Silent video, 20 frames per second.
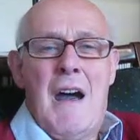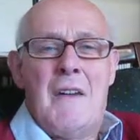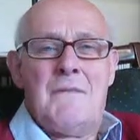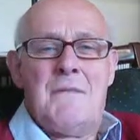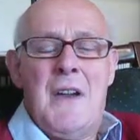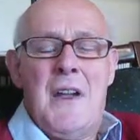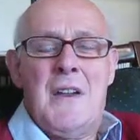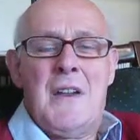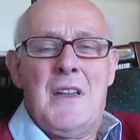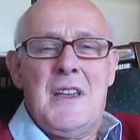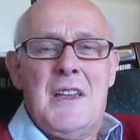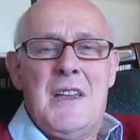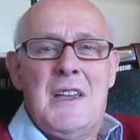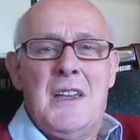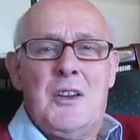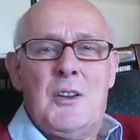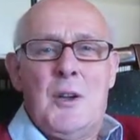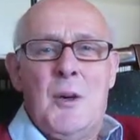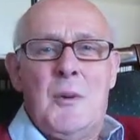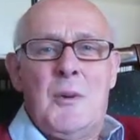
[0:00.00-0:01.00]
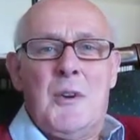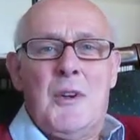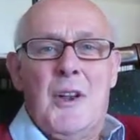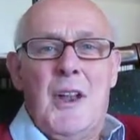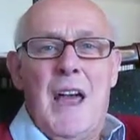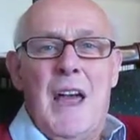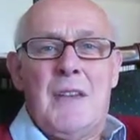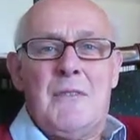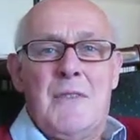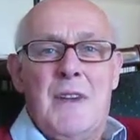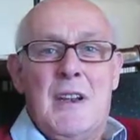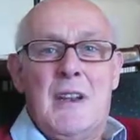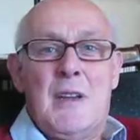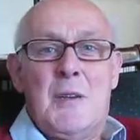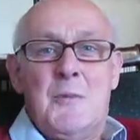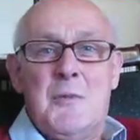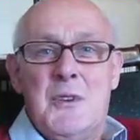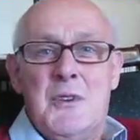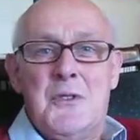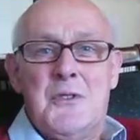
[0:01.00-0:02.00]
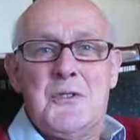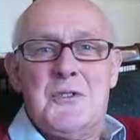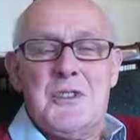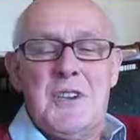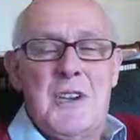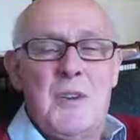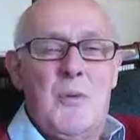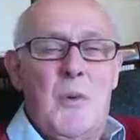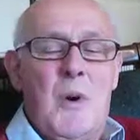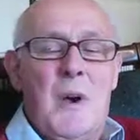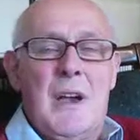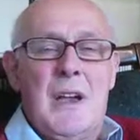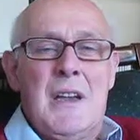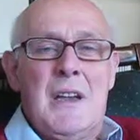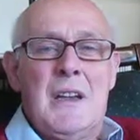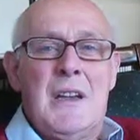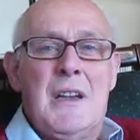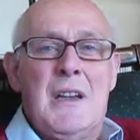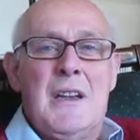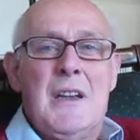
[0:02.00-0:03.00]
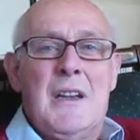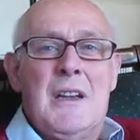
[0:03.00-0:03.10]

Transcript: very economical and very amusing way.